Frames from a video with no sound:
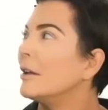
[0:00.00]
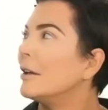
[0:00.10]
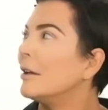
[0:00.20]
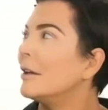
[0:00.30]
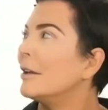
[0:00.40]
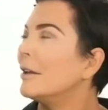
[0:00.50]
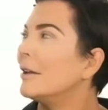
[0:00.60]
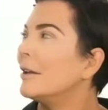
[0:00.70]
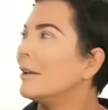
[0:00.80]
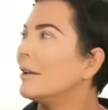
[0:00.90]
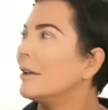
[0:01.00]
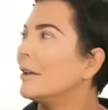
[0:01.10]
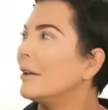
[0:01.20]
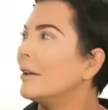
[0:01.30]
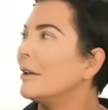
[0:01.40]

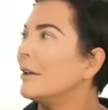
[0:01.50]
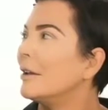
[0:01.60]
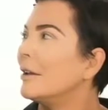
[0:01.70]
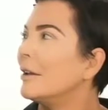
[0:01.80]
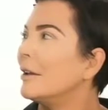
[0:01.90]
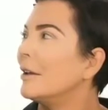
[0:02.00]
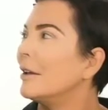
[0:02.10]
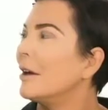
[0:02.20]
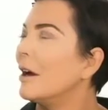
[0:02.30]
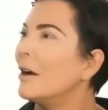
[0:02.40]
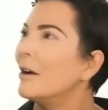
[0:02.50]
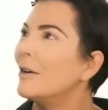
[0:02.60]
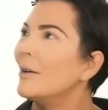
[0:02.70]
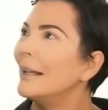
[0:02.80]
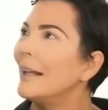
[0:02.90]

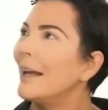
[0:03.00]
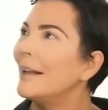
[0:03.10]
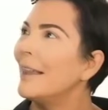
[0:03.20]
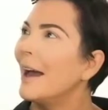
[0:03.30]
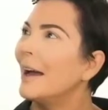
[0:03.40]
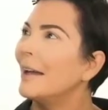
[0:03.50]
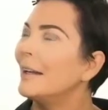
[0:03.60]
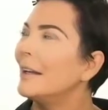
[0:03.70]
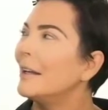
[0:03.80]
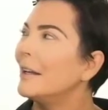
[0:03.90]
(silent)